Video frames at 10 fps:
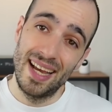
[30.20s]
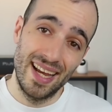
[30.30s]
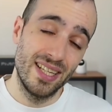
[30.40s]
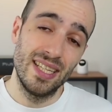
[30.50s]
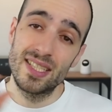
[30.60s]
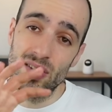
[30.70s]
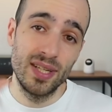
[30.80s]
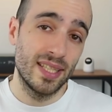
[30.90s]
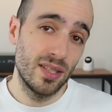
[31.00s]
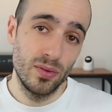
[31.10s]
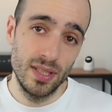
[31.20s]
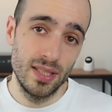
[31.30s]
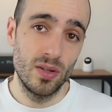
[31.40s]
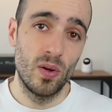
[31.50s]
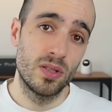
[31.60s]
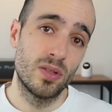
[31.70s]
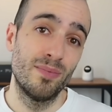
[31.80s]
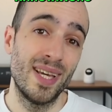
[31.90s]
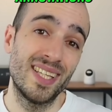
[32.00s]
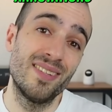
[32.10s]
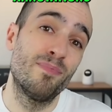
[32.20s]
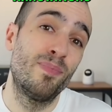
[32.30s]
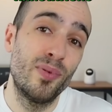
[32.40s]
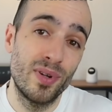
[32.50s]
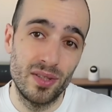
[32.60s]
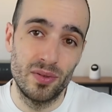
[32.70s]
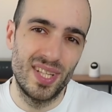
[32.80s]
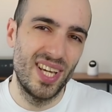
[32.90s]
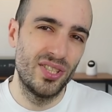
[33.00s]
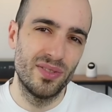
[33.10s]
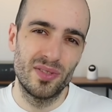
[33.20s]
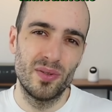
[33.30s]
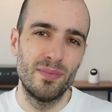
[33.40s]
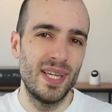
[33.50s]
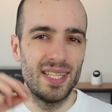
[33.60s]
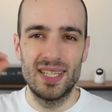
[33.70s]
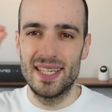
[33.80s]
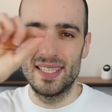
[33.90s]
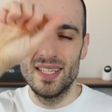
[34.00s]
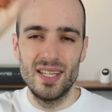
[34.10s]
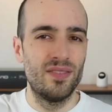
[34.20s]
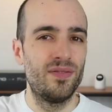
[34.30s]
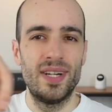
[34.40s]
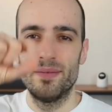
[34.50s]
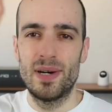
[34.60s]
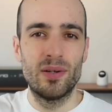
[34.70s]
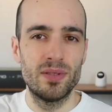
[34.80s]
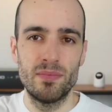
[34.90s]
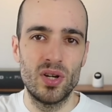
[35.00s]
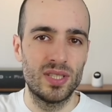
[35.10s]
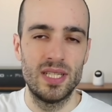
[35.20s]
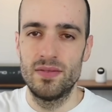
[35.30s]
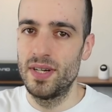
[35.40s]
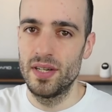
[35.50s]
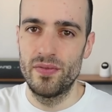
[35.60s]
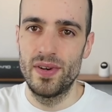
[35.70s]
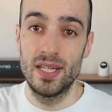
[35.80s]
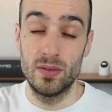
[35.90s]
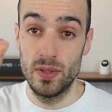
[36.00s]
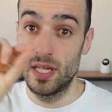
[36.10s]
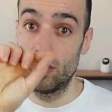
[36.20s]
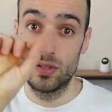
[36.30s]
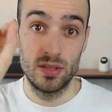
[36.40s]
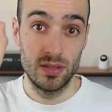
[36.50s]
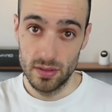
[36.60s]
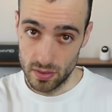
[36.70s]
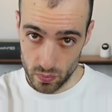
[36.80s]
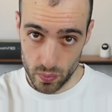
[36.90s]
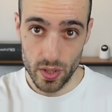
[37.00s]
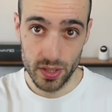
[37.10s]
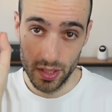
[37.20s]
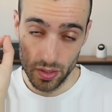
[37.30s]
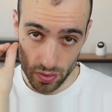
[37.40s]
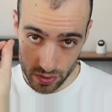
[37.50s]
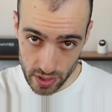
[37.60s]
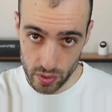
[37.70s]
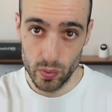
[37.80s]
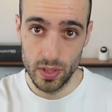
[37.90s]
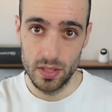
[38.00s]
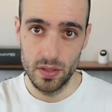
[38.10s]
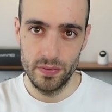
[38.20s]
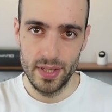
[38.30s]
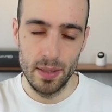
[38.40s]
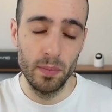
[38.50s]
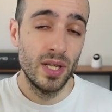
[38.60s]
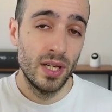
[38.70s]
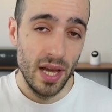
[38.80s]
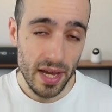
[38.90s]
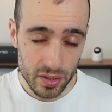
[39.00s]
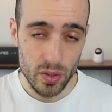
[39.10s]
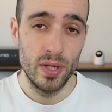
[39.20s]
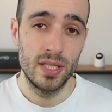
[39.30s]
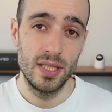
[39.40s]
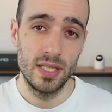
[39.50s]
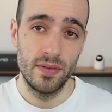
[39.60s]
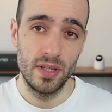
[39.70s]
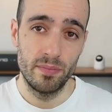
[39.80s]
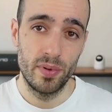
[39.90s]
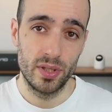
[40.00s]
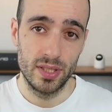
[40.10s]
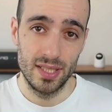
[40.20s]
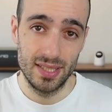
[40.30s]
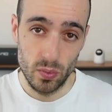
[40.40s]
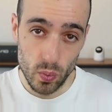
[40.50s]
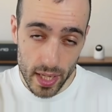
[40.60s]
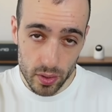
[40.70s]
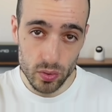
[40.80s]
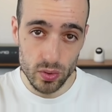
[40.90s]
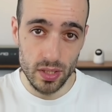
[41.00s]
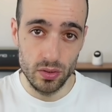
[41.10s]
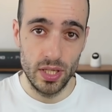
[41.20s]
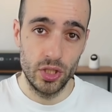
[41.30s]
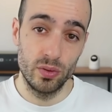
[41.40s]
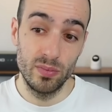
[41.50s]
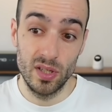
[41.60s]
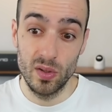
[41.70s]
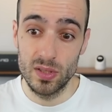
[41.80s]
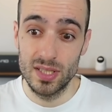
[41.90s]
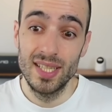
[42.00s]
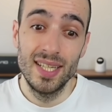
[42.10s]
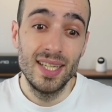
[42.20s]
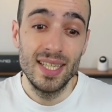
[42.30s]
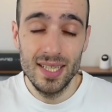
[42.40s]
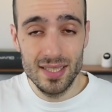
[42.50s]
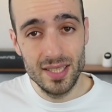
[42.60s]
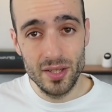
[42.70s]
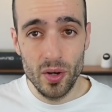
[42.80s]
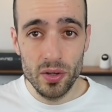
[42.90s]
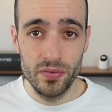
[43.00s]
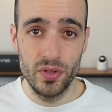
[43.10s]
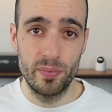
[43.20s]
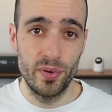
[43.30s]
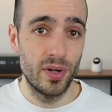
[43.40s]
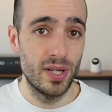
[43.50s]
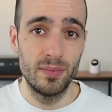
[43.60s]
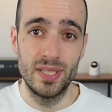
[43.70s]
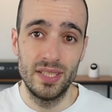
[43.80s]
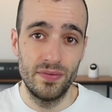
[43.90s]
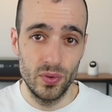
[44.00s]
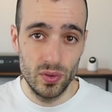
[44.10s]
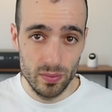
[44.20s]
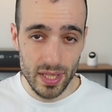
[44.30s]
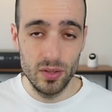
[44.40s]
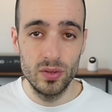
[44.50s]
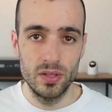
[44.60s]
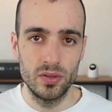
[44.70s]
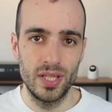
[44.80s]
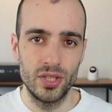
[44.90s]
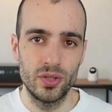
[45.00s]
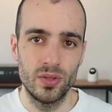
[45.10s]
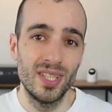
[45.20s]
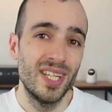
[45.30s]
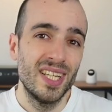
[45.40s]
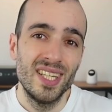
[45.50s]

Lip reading: And it's connected to this also making poor annotations. So make like bounding boxes very fast without working on the accuracy of them. Accuracy is very important when you do the annotation because it's the core of your program. And if you don't make good annotation,